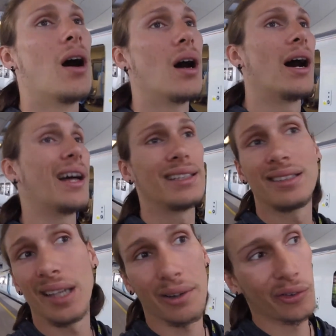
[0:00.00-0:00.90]
And they
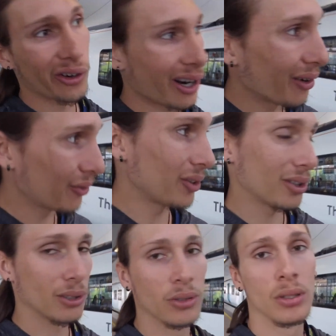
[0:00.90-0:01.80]
take forever.
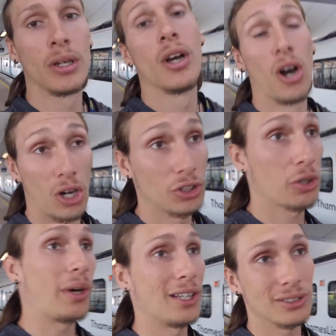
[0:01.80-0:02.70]

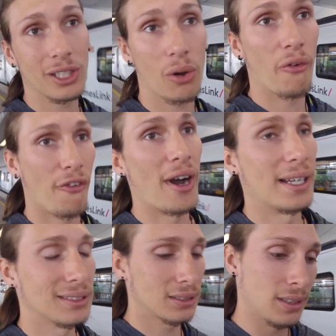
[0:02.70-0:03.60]
Undergrounds, they go
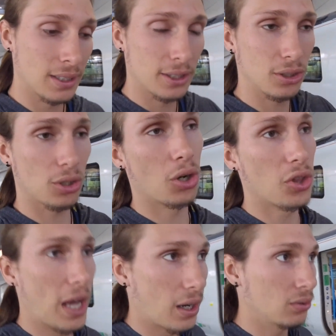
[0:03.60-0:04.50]
fast. You go
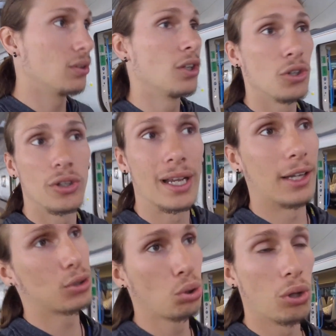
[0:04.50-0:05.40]
down, you
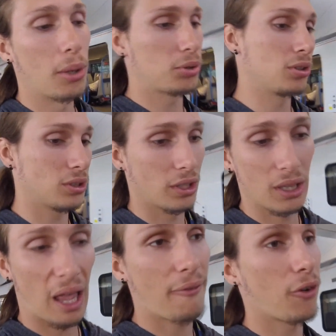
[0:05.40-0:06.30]
got 2 options, either
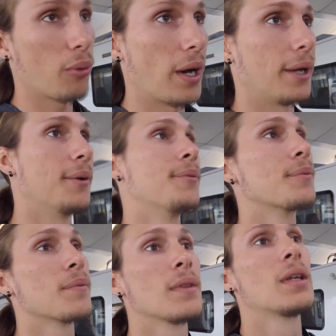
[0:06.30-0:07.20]
left or right.
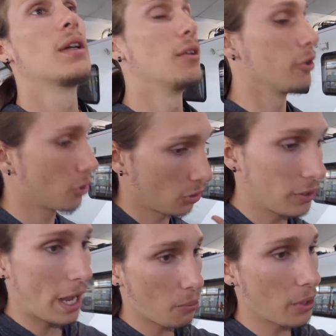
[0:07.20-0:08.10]
Either you're going
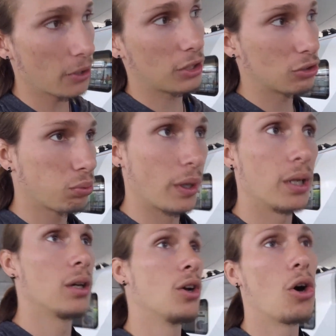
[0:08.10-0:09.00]
that way or this way.
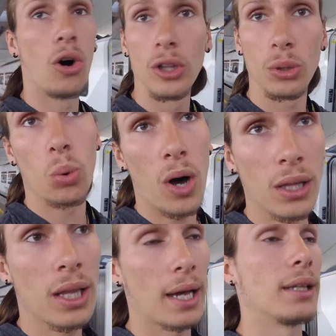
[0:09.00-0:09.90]
Only one
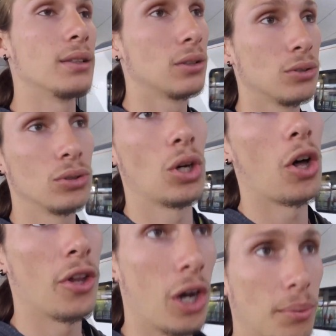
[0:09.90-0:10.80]
line, no
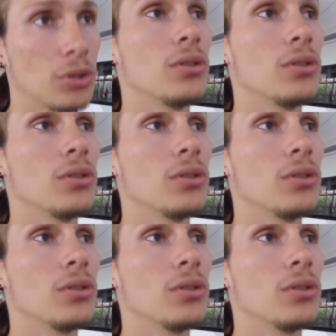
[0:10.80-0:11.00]
other option.